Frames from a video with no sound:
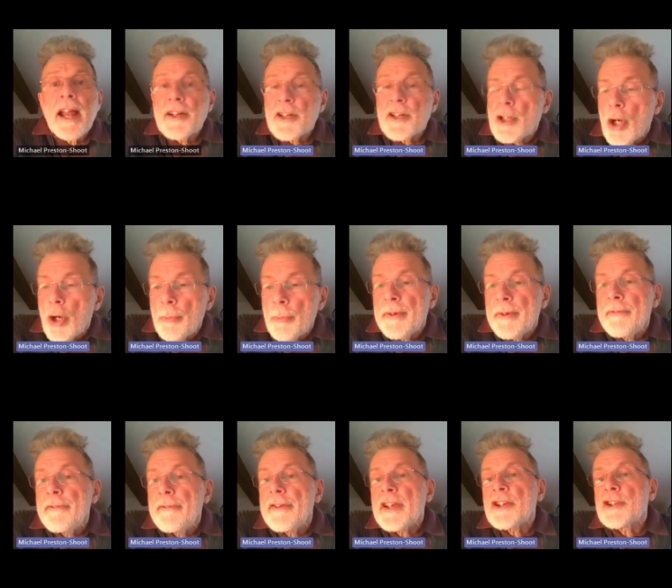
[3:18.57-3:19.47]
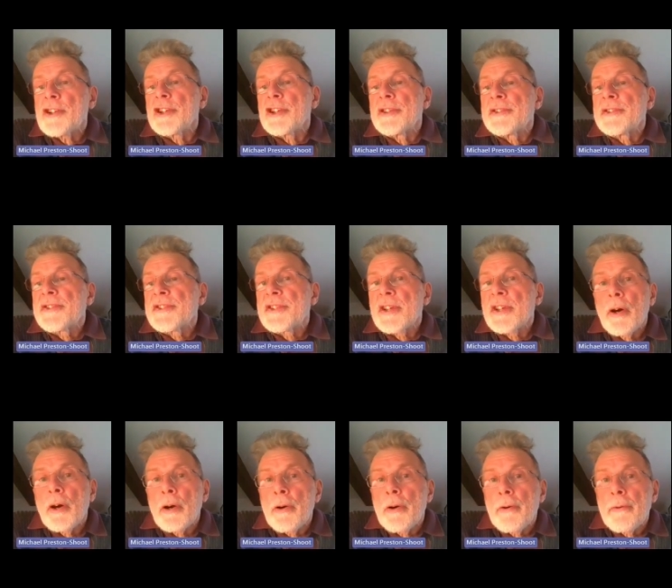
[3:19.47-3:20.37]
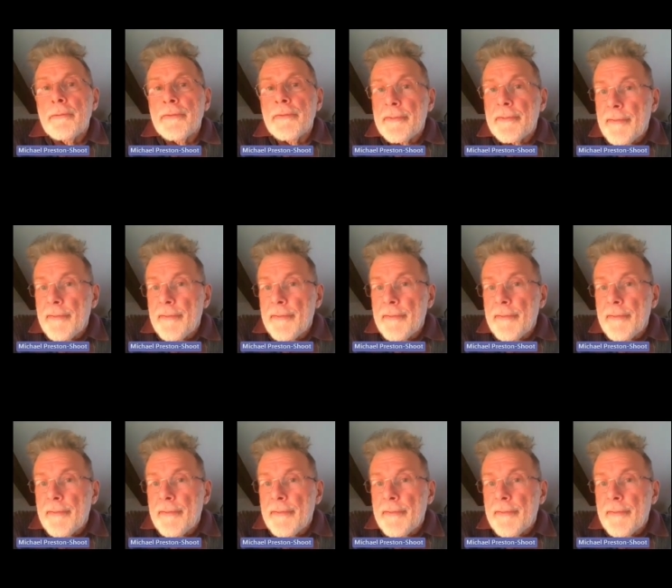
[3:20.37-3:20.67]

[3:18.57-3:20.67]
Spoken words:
And common features of